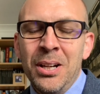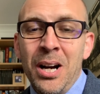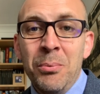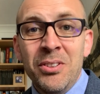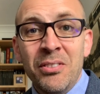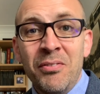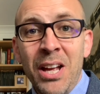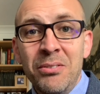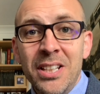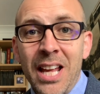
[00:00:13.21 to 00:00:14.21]
I was the
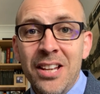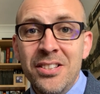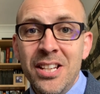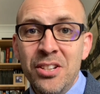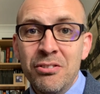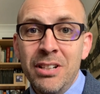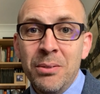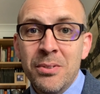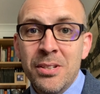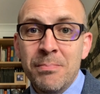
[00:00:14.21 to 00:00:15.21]
founding head teacher and
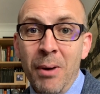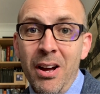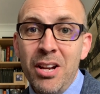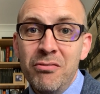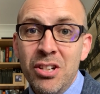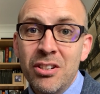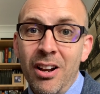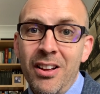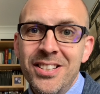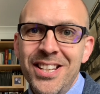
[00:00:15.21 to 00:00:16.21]
it was my
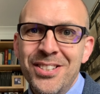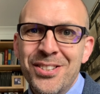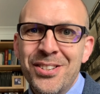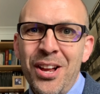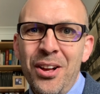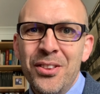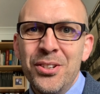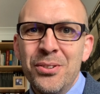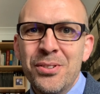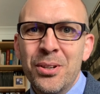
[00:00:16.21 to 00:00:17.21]
original idea to start the
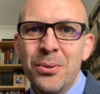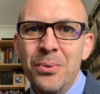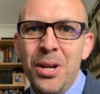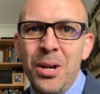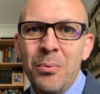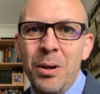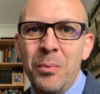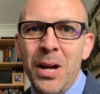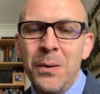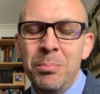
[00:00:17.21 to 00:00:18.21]
new school when
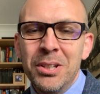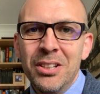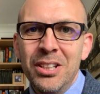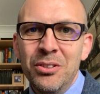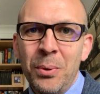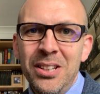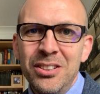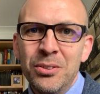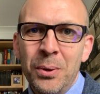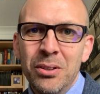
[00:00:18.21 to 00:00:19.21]
we opened in
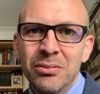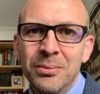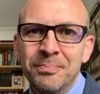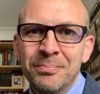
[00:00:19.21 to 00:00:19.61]
2012.